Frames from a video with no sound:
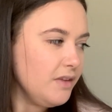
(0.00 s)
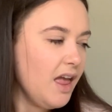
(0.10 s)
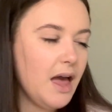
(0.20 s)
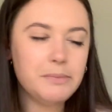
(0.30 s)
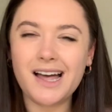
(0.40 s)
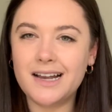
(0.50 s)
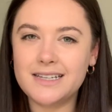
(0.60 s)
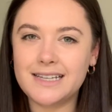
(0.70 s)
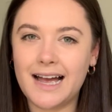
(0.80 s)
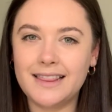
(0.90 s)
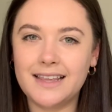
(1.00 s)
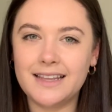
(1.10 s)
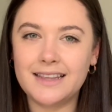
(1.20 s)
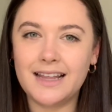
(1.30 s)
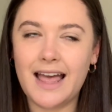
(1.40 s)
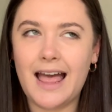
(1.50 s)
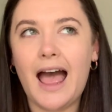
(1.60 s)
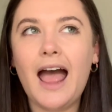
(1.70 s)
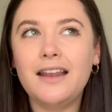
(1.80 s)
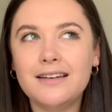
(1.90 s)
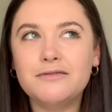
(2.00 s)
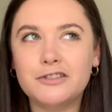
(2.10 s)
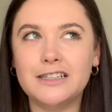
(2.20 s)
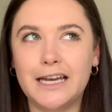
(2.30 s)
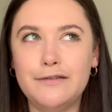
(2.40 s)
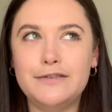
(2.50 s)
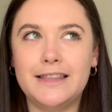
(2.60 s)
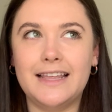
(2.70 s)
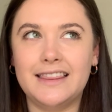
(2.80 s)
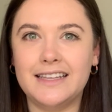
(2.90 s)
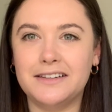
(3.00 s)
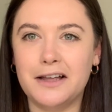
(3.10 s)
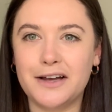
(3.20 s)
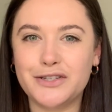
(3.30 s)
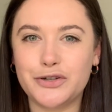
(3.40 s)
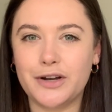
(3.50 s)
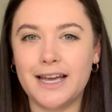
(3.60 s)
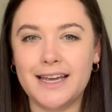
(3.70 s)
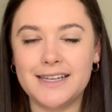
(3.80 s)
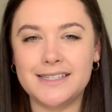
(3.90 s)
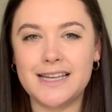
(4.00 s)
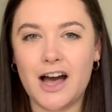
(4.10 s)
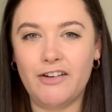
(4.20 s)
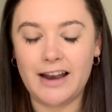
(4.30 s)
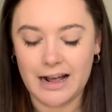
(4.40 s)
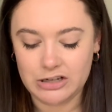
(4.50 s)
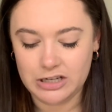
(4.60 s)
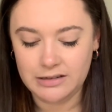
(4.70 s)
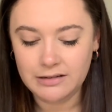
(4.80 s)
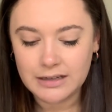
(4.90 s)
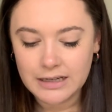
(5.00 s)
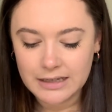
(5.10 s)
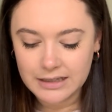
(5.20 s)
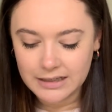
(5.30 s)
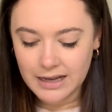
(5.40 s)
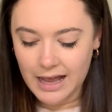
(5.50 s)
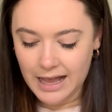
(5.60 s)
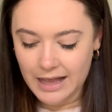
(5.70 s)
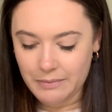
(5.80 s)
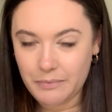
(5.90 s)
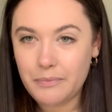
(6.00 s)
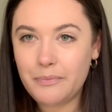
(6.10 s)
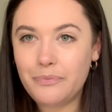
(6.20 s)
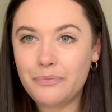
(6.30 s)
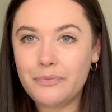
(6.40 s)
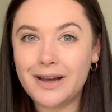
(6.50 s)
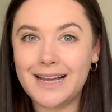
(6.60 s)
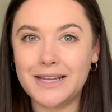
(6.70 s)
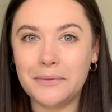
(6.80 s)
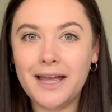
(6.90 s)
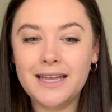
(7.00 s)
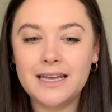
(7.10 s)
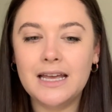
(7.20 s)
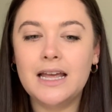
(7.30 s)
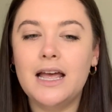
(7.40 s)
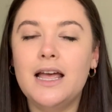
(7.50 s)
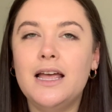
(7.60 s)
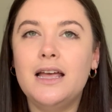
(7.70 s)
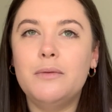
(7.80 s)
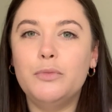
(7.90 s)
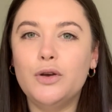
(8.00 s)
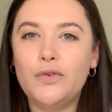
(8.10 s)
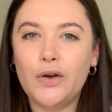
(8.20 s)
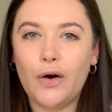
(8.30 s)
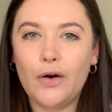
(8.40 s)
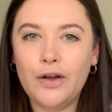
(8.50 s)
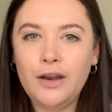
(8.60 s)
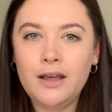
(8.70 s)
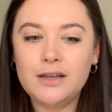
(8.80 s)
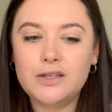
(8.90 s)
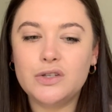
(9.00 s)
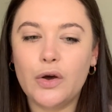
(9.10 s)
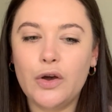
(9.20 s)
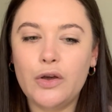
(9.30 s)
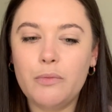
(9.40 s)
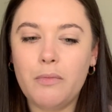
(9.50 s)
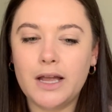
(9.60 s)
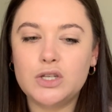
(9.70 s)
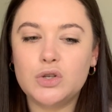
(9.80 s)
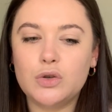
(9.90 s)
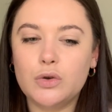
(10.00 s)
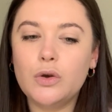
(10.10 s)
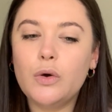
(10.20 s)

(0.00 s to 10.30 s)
I'm kind of sad that, and relieved that the last tree is now in action. Um, but anyway, Moving on, so my two